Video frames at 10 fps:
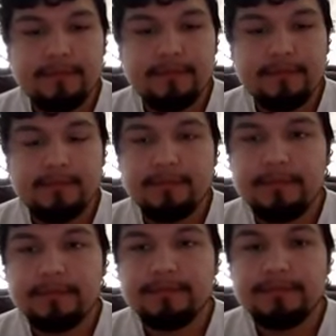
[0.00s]

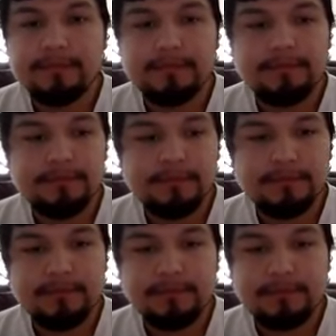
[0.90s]

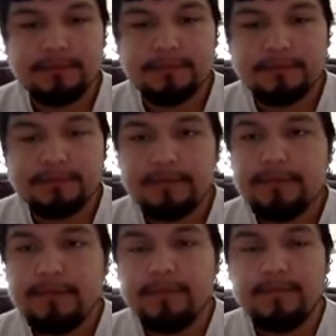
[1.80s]

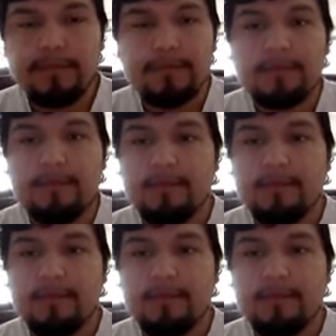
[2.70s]
No words are spoken by the person on screen.